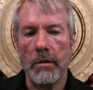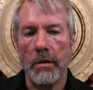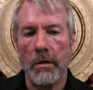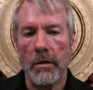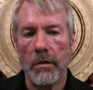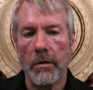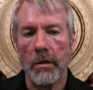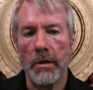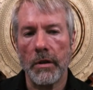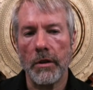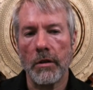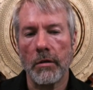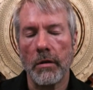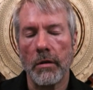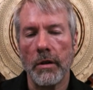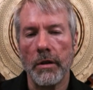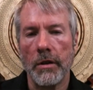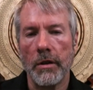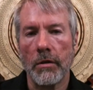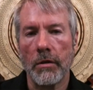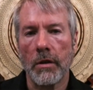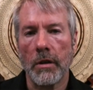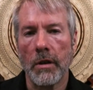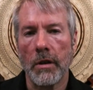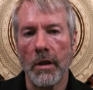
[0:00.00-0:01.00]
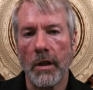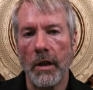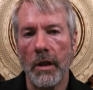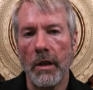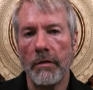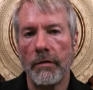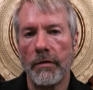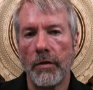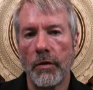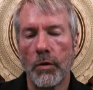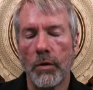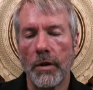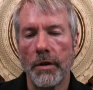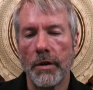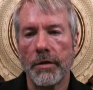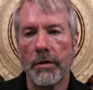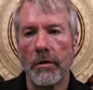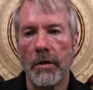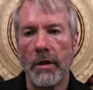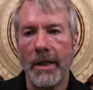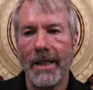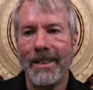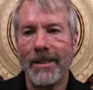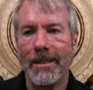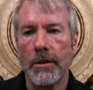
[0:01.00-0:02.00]
or your life force
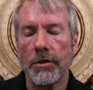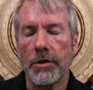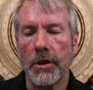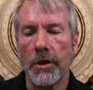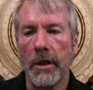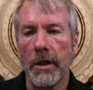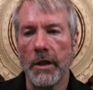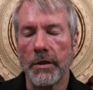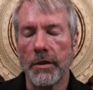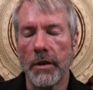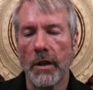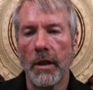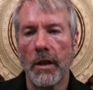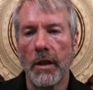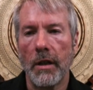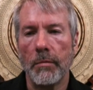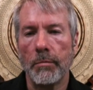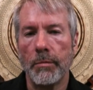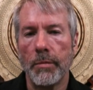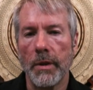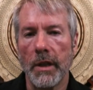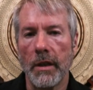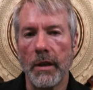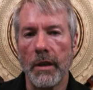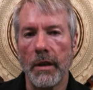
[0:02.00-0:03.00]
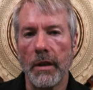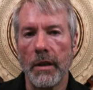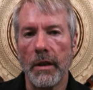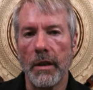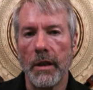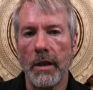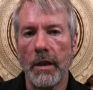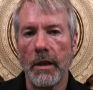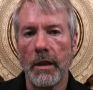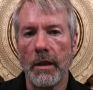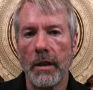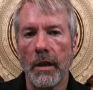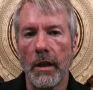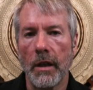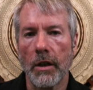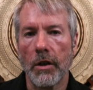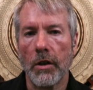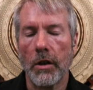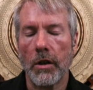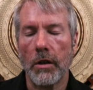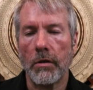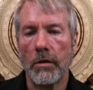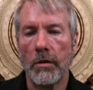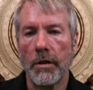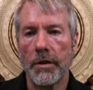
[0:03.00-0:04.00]
or energy as a company in a
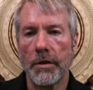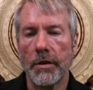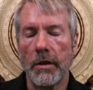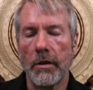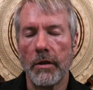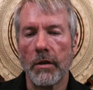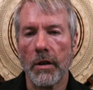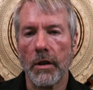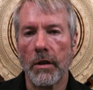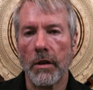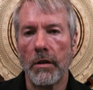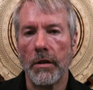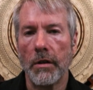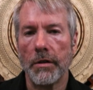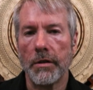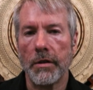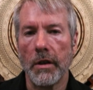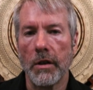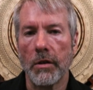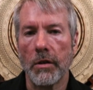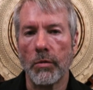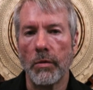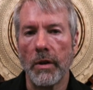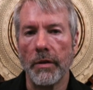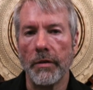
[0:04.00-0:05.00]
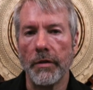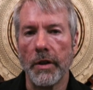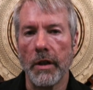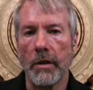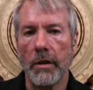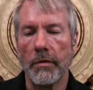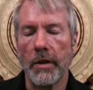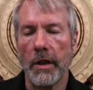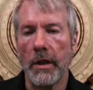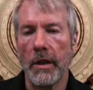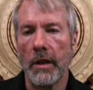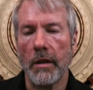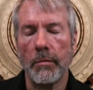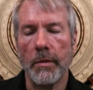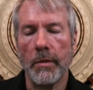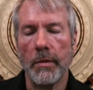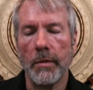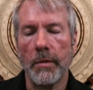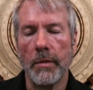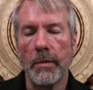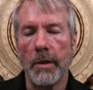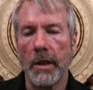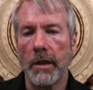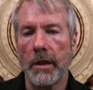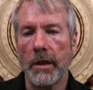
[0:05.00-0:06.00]
currency or currency derivative, and that
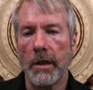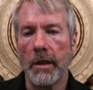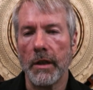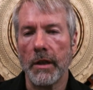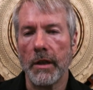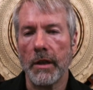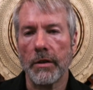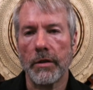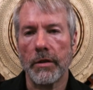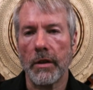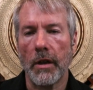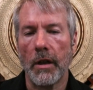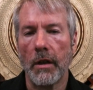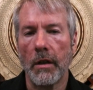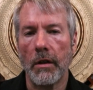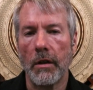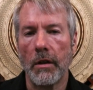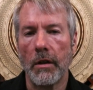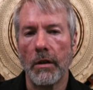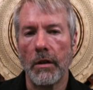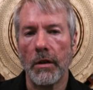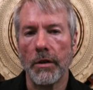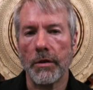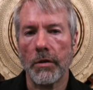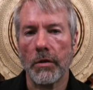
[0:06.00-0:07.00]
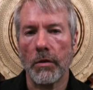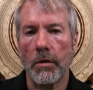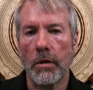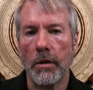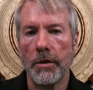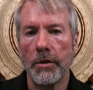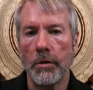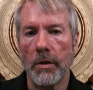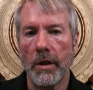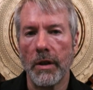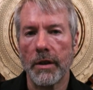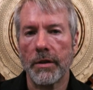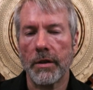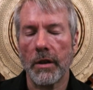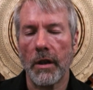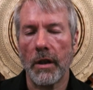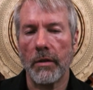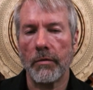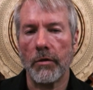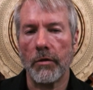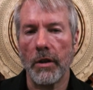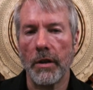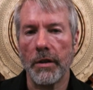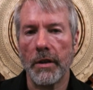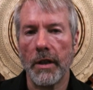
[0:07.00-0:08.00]
means dollars or US
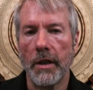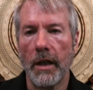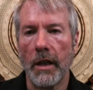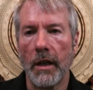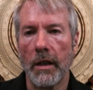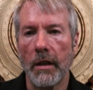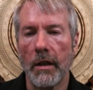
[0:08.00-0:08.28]
sovereign debt,